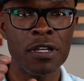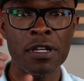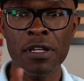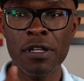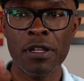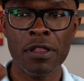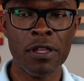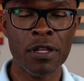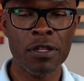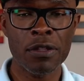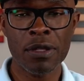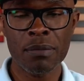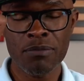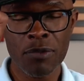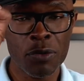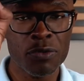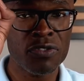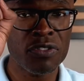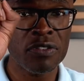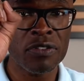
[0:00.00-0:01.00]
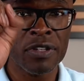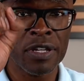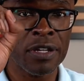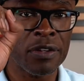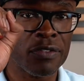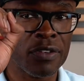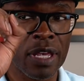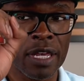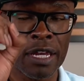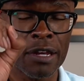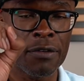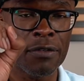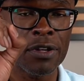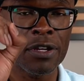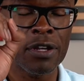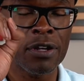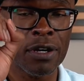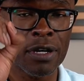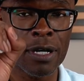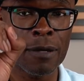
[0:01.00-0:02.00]
the most dense
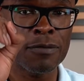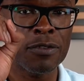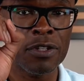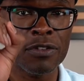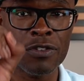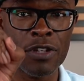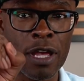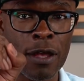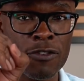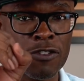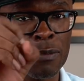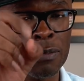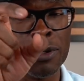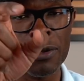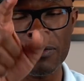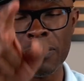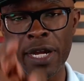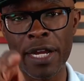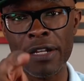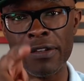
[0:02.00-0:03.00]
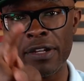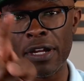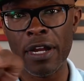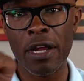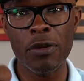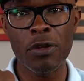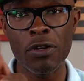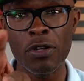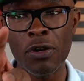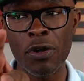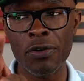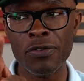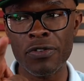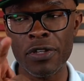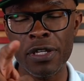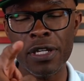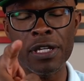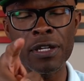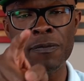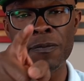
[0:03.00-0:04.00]
area of the deaths would be right there in New York
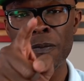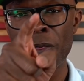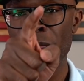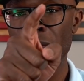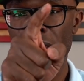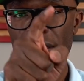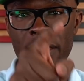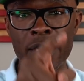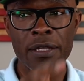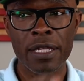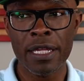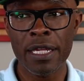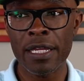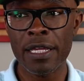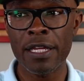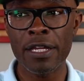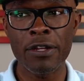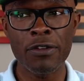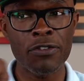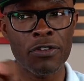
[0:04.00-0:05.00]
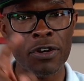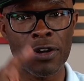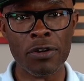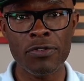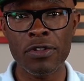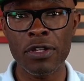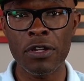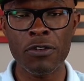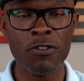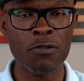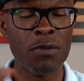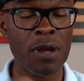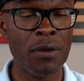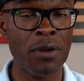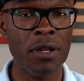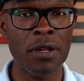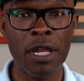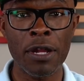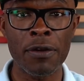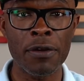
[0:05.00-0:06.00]
City, Connecticut, Jersey, the
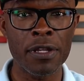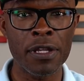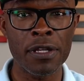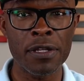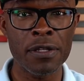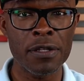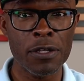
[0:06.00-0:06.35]
surrounding area.